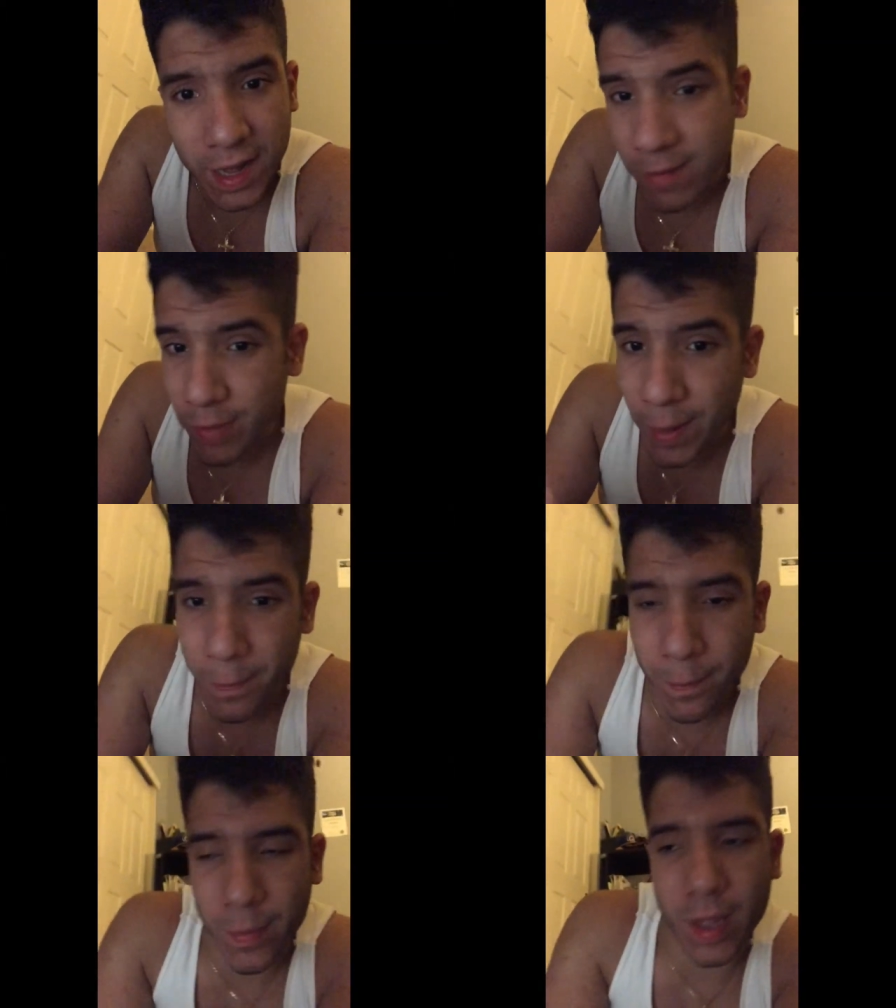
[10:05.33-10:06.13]
and
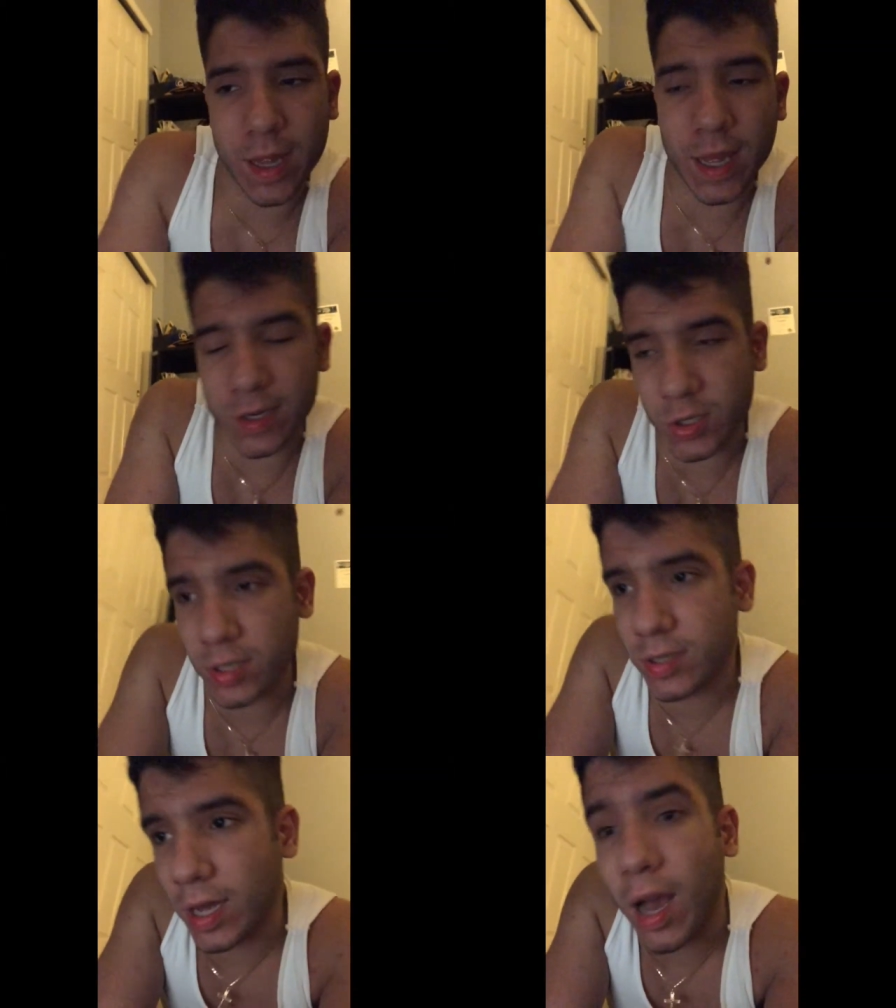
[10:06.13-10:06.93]
people, and yeah, just
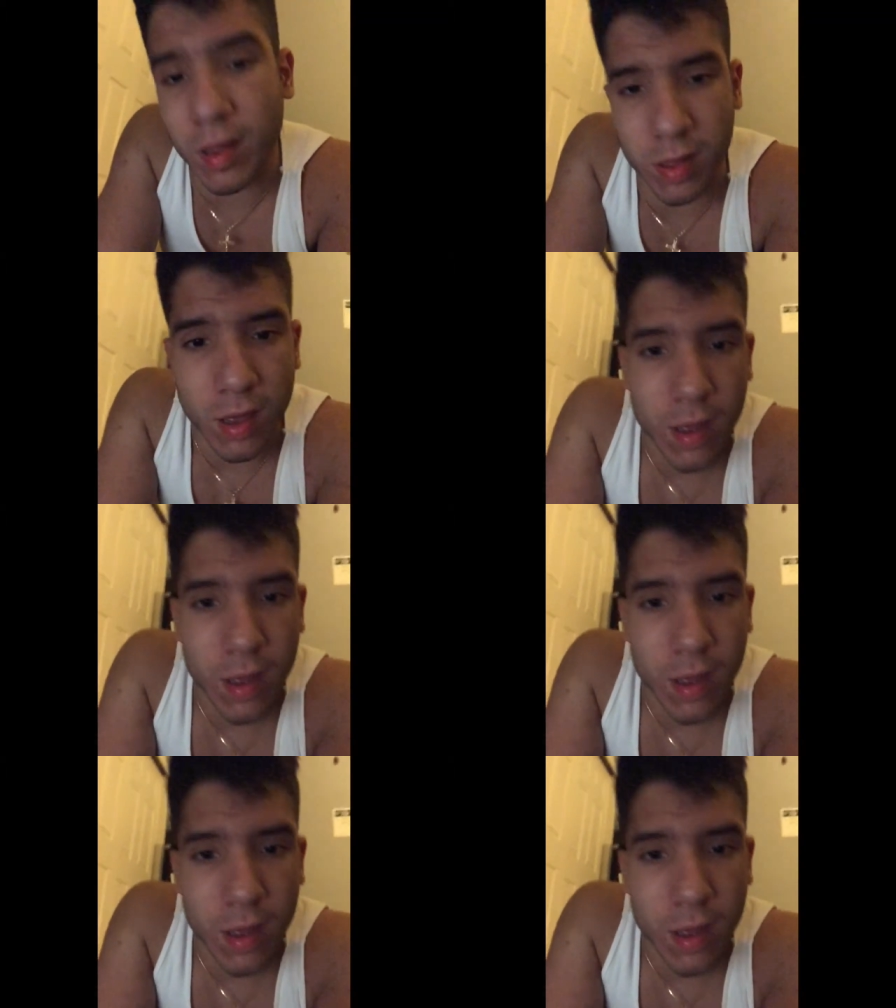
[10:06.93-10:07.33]
us,